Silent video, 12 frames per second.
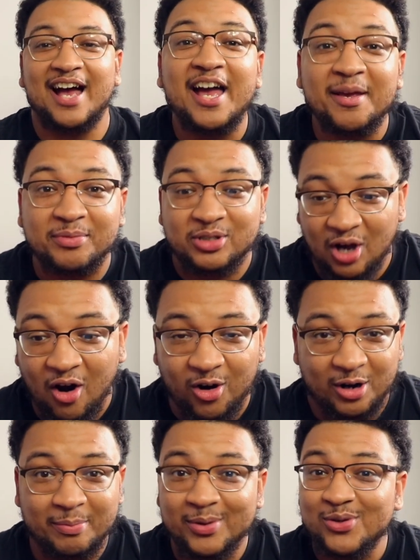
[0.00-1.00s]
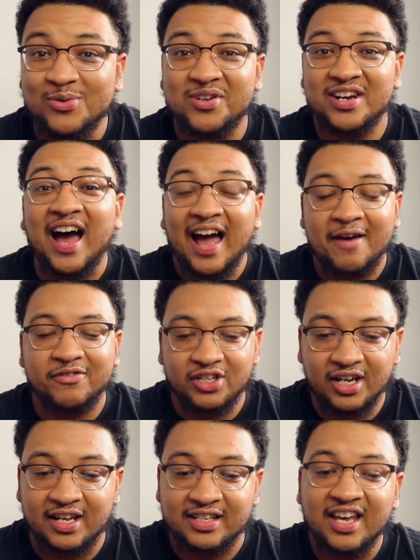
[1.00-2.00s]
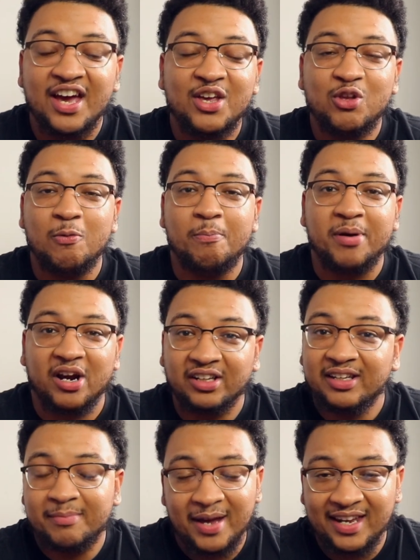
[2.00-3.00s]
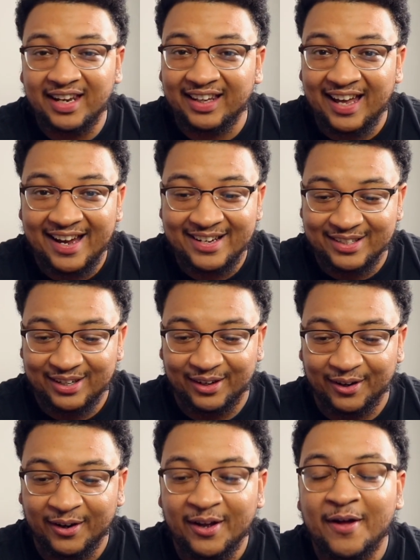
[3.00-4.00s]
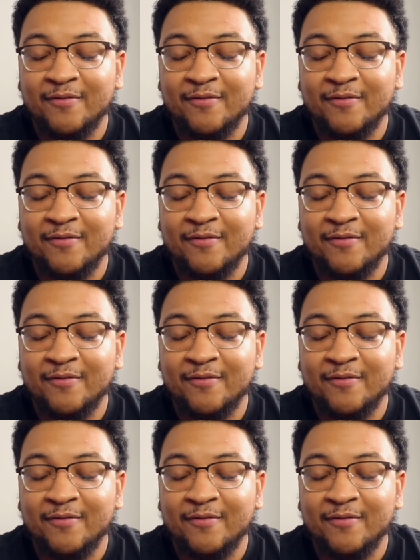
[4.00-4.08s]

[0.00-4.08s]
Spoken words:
I am sorry, but you did not have a chance. You barely made it last year.